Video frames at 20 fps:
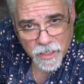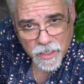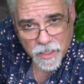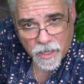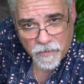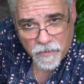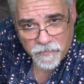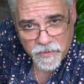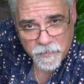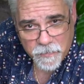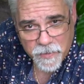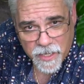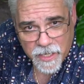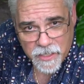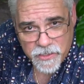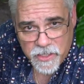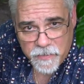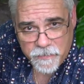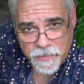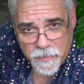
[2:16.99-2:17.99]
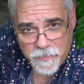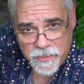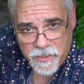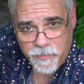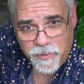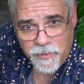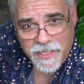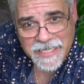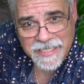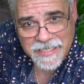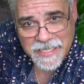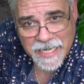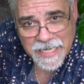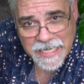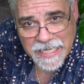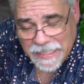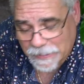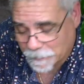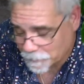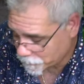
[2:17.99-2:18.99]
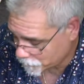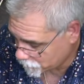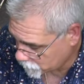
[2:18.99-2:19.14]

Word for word: coffee page at Pepe'sPlants.com,